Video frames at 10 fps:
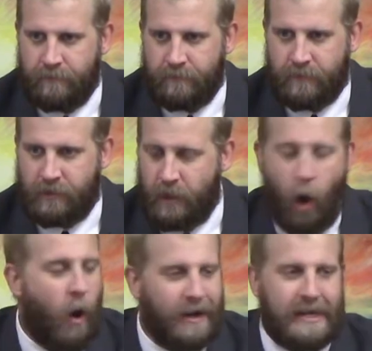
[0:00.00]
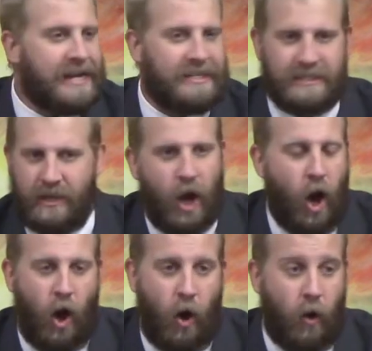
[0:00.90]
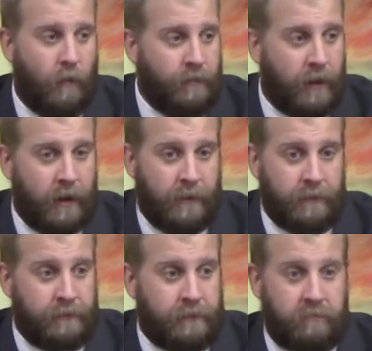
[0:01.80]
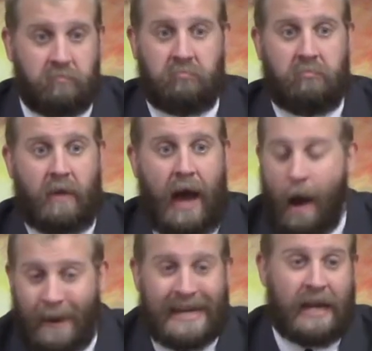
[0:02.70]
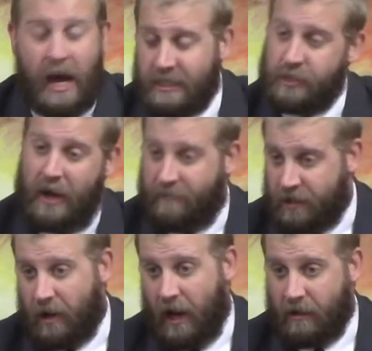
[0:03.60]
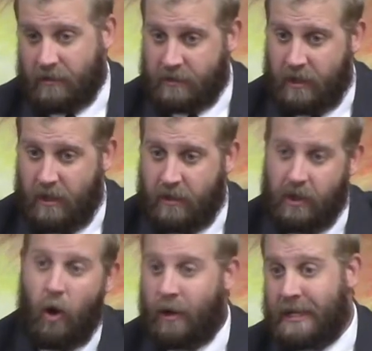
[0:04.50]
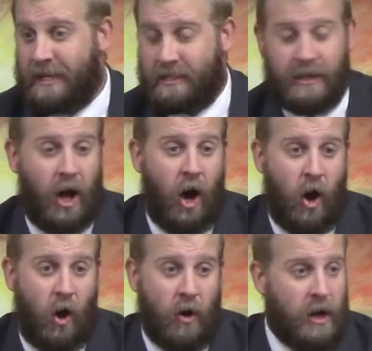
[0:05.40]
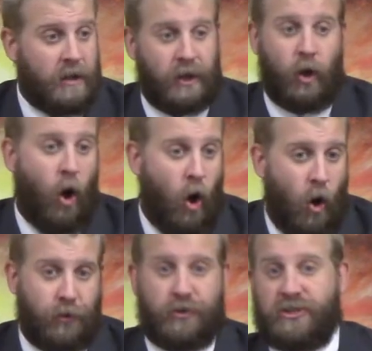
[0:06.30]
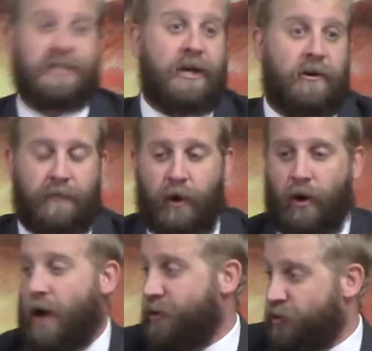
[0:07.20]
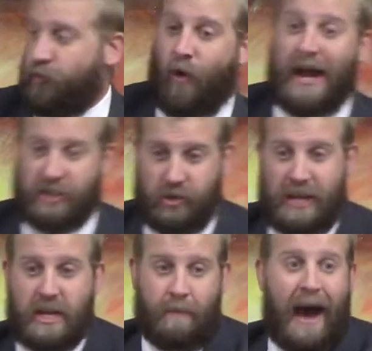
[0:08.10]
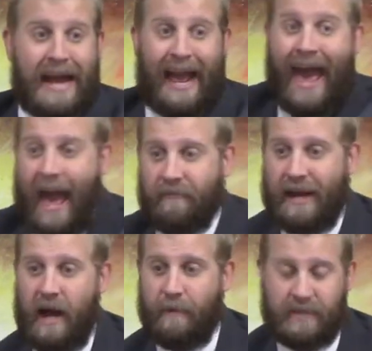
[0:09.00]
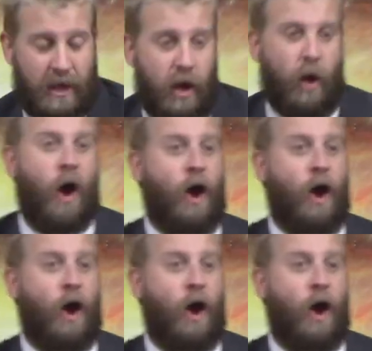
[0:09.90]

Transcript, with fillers: No one needs to know how many guns you have in your house. No one needs to know the gold or silver or other treasures that you might have laid up and say, like, oh